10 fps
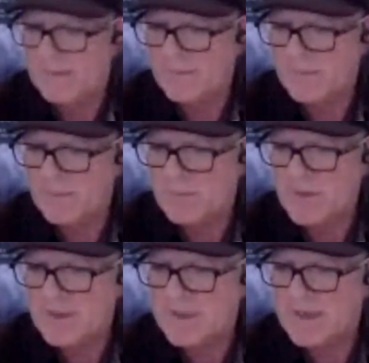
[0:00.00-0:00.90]

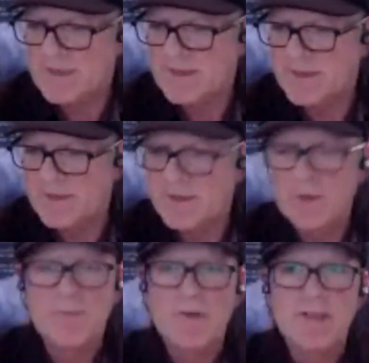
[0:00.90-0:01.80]
the princess
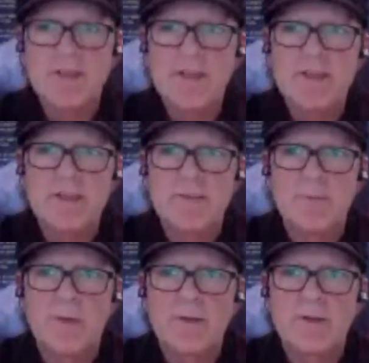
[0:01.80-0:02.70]
to the two
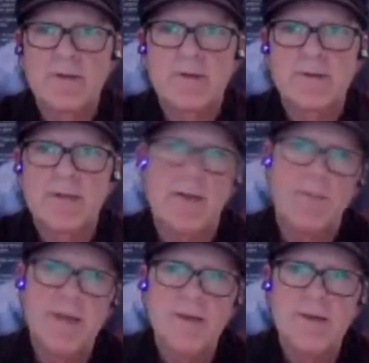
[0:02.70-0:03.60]
princes and what's
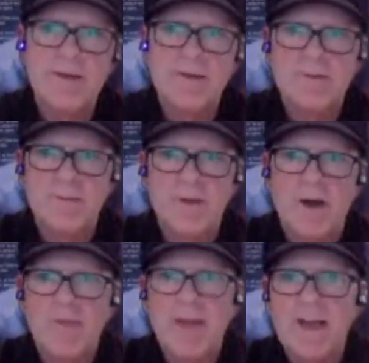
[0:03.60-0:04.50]
happening
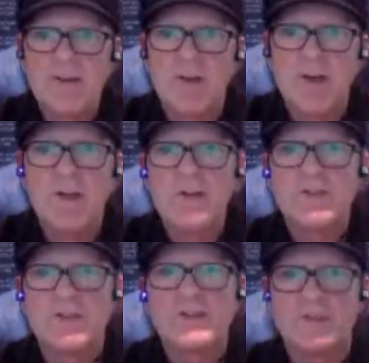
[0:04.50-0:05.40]
on their journeys,
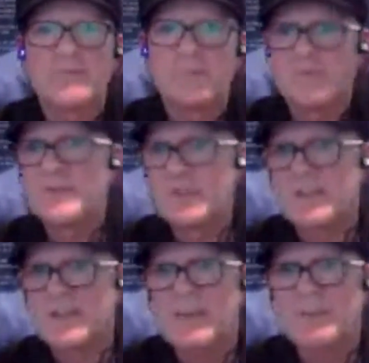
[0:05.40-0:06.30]
just
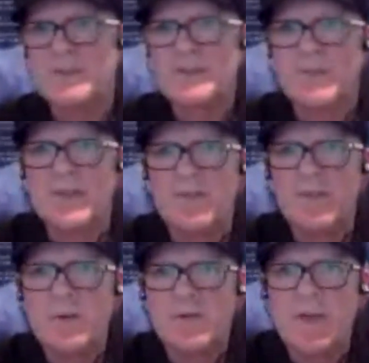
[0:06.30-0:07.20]
snippets for the
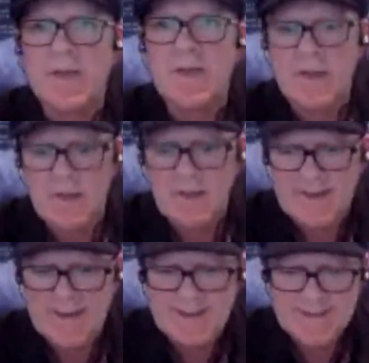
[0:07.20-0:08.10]
future.
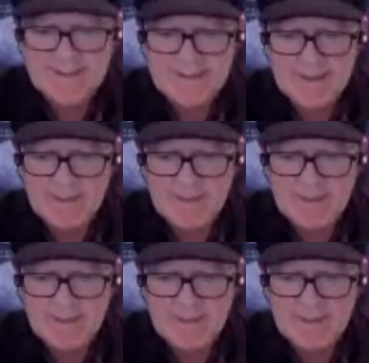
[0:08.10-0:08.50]
And